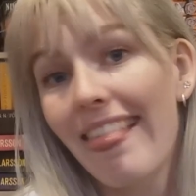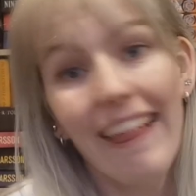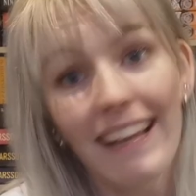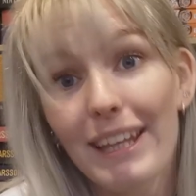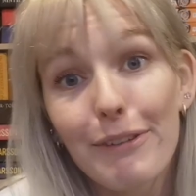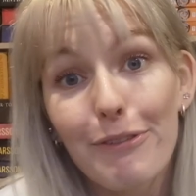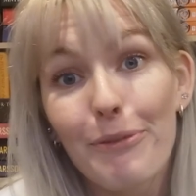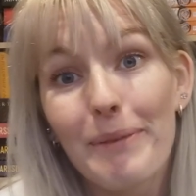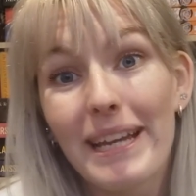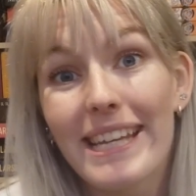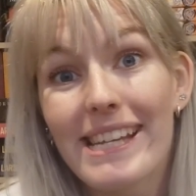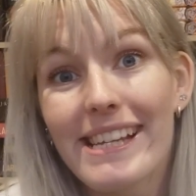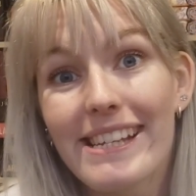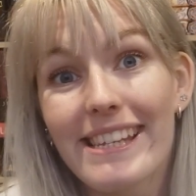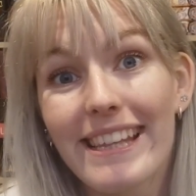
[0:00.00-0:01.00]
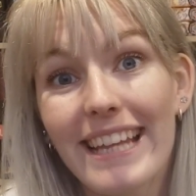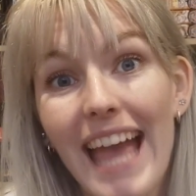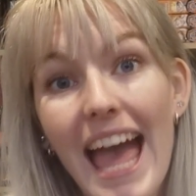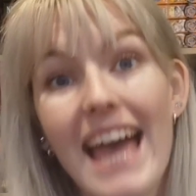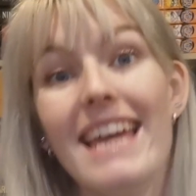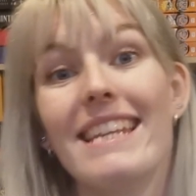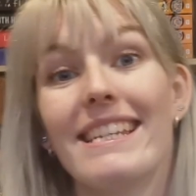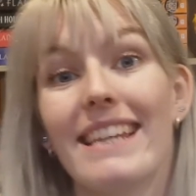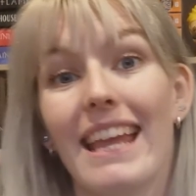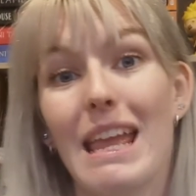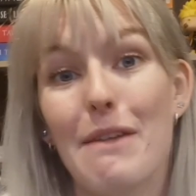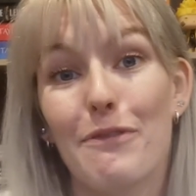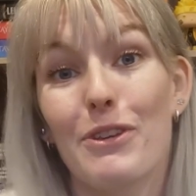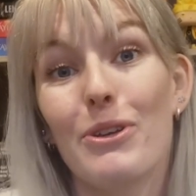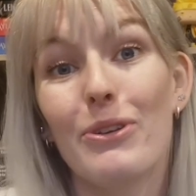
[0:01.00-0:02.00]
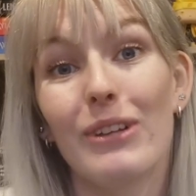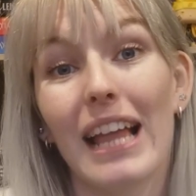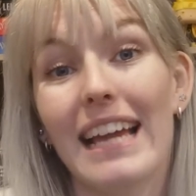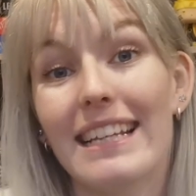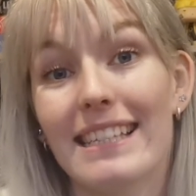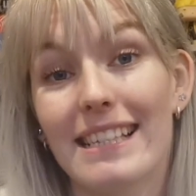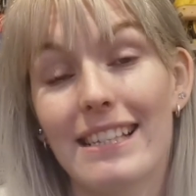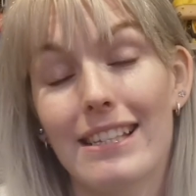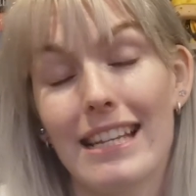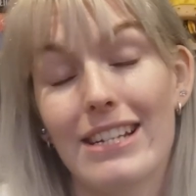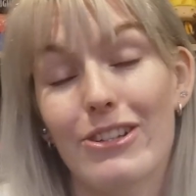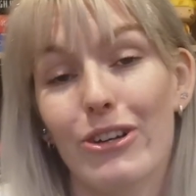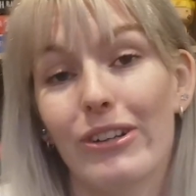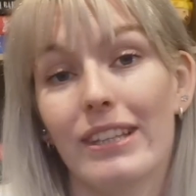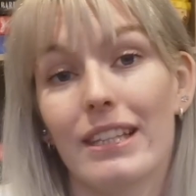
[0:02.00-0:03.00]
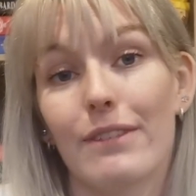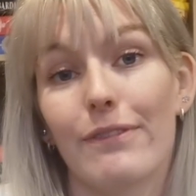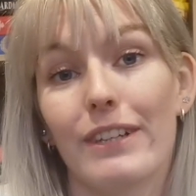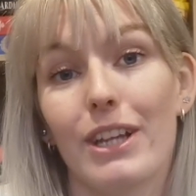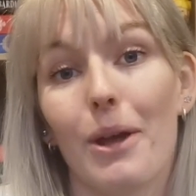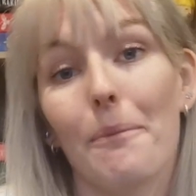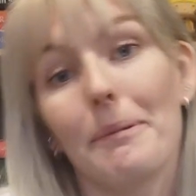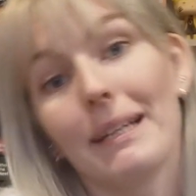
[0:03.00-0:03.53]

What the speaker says: thank you for making it to the end. If you liked and enjoyed this video,